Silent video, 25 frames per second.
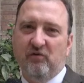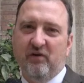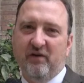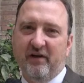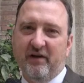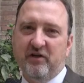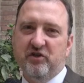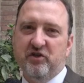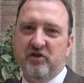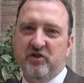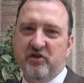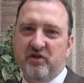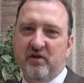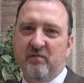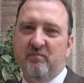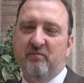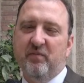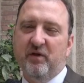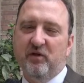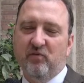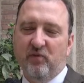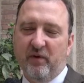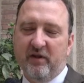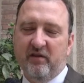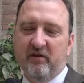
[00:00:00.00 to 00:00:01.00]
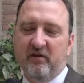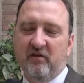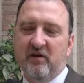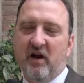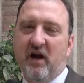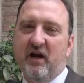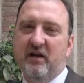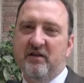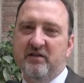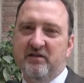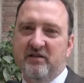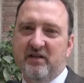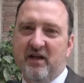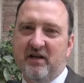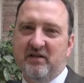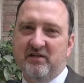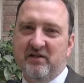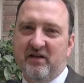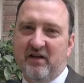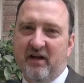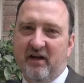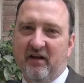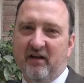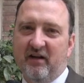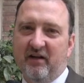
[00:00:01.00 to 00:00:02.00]
relationship between the United States
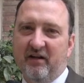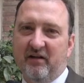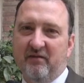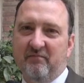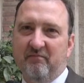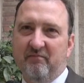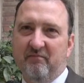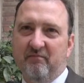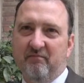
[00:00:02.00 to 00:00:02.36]
and Italy.